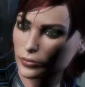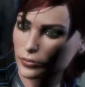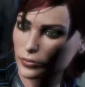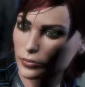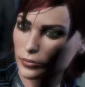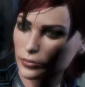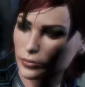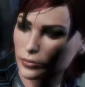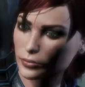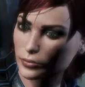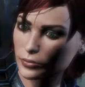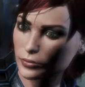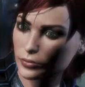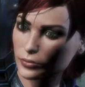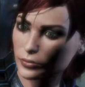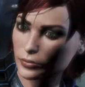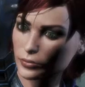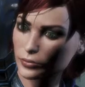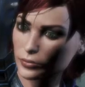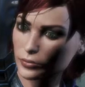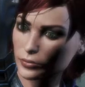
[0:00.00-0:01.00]

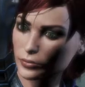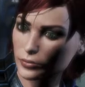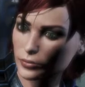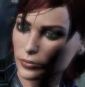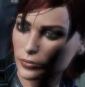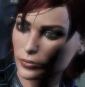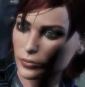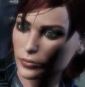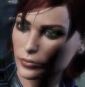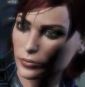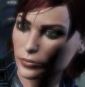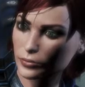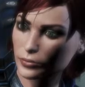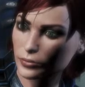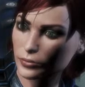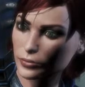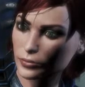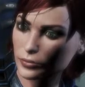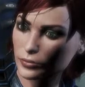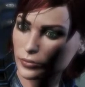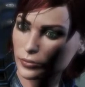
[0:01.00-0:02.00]

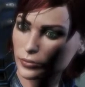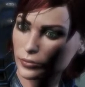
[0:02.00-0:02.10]
Nobody speaks.